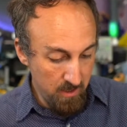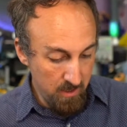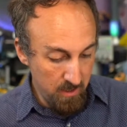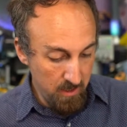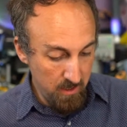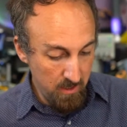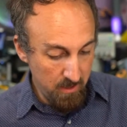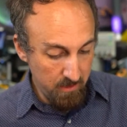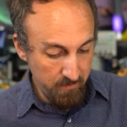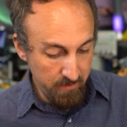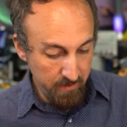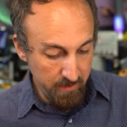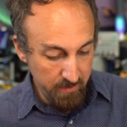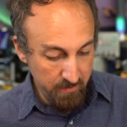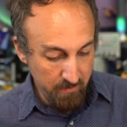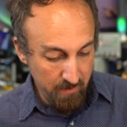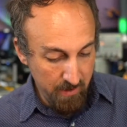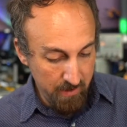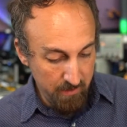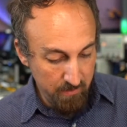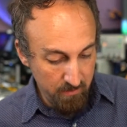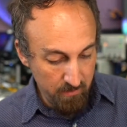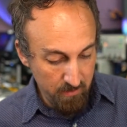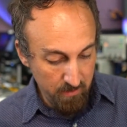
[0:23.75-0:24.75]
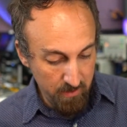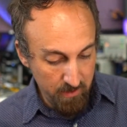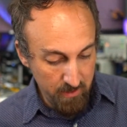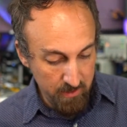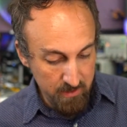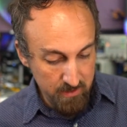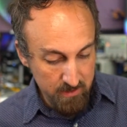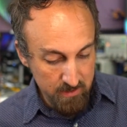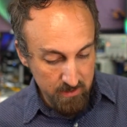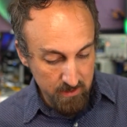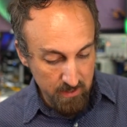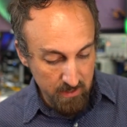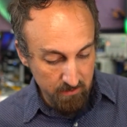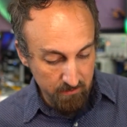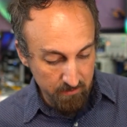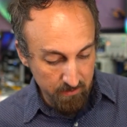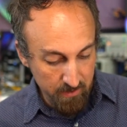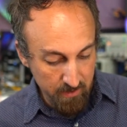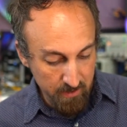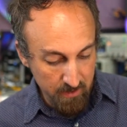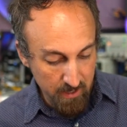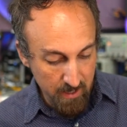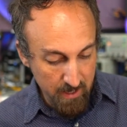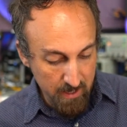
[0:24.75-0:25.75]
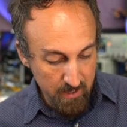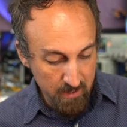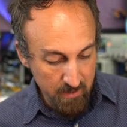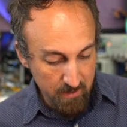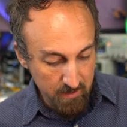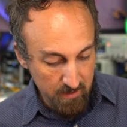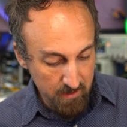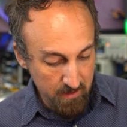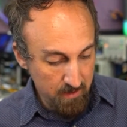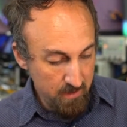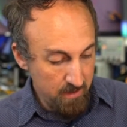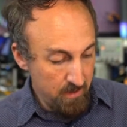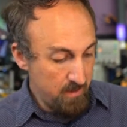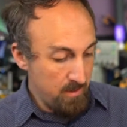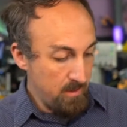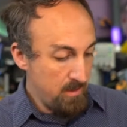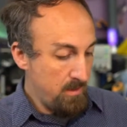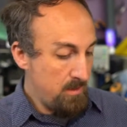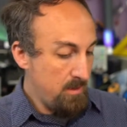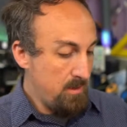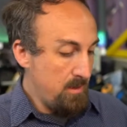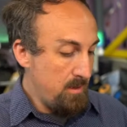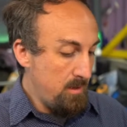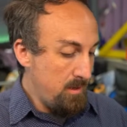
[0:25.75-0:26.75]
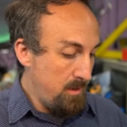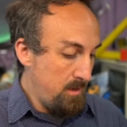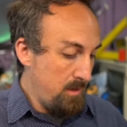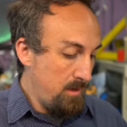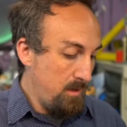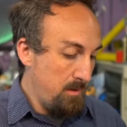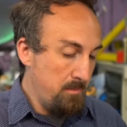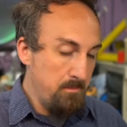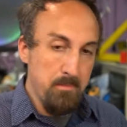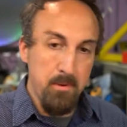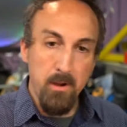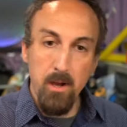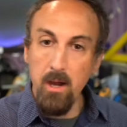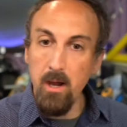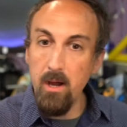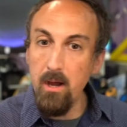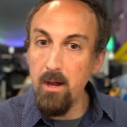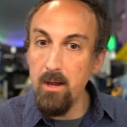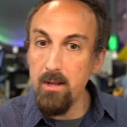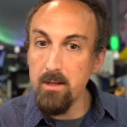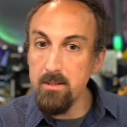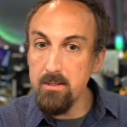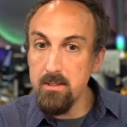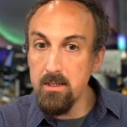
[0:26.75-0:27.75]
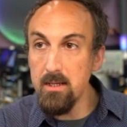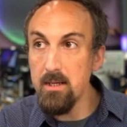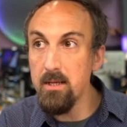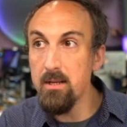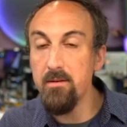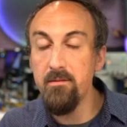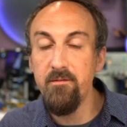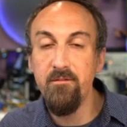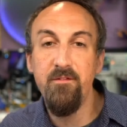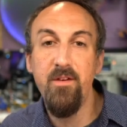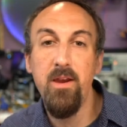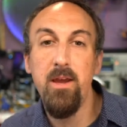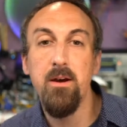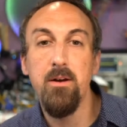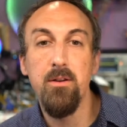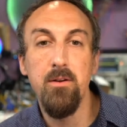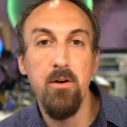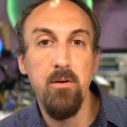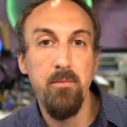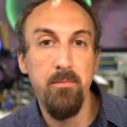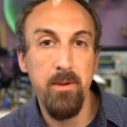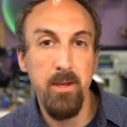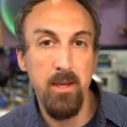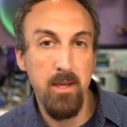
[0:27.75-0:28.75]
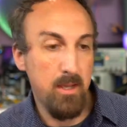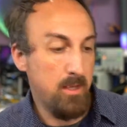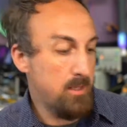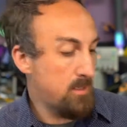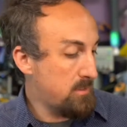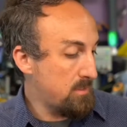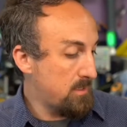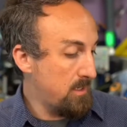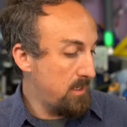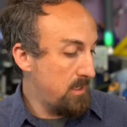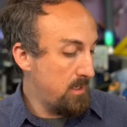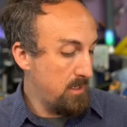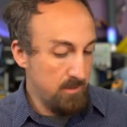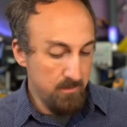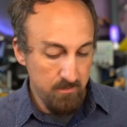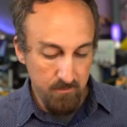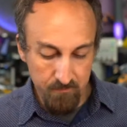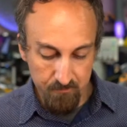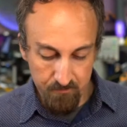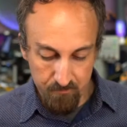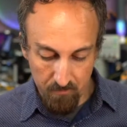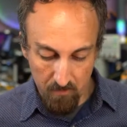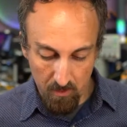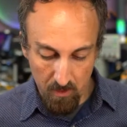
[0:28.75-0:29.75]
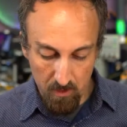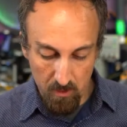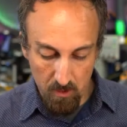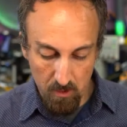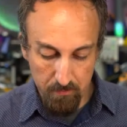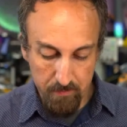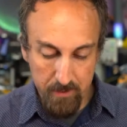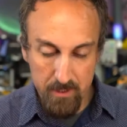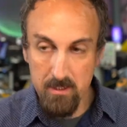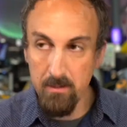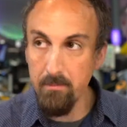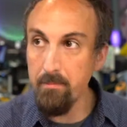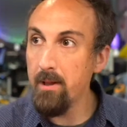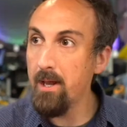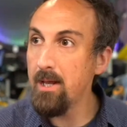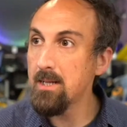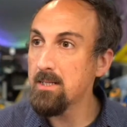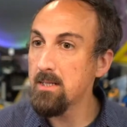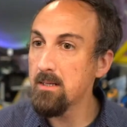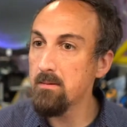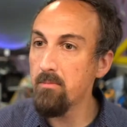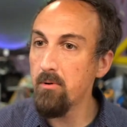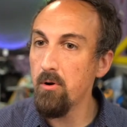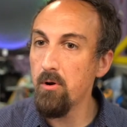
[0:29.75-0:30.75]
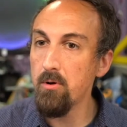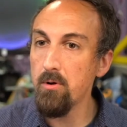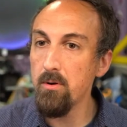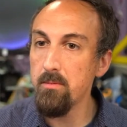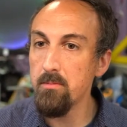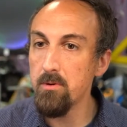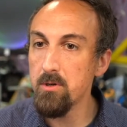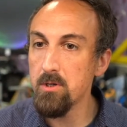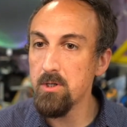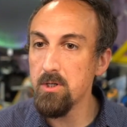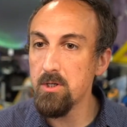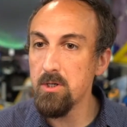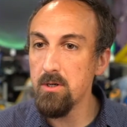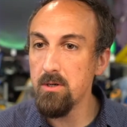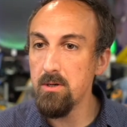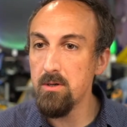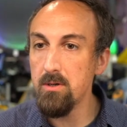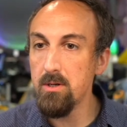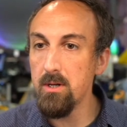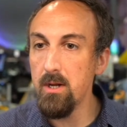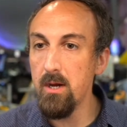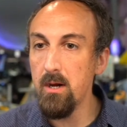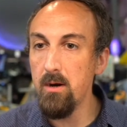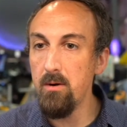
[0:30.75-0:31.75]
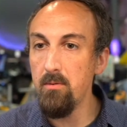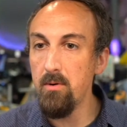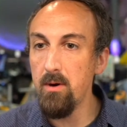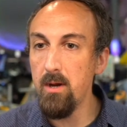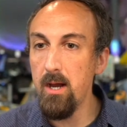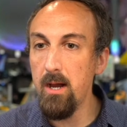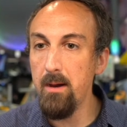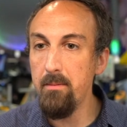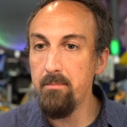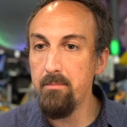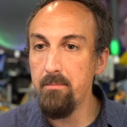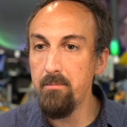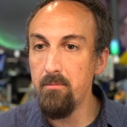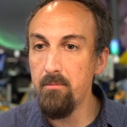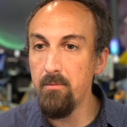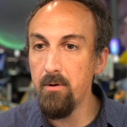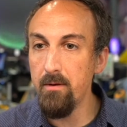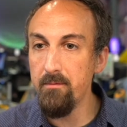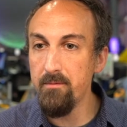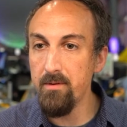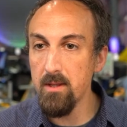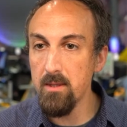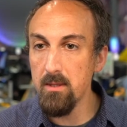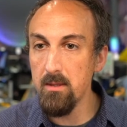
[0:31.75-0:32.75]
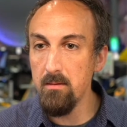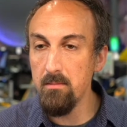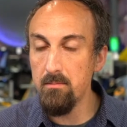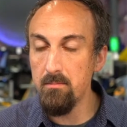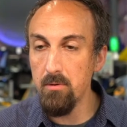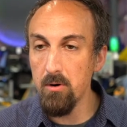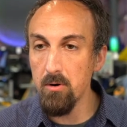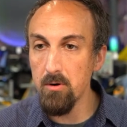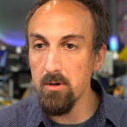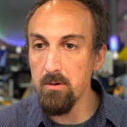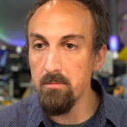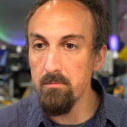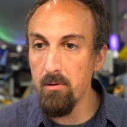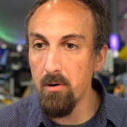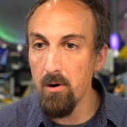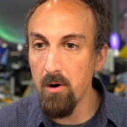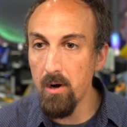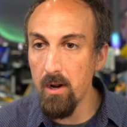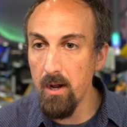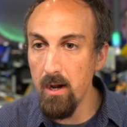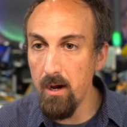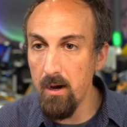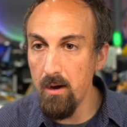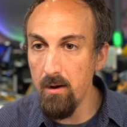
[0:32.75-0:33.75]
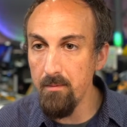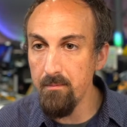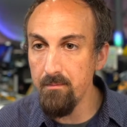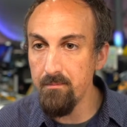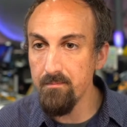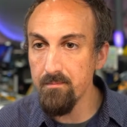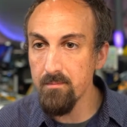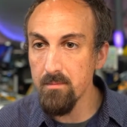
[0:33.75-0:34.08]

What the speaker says: Really great lens that I really like. But it failed on me. A little piece of plastic broke. I'm going to show you now what happened. I've got the broken part out.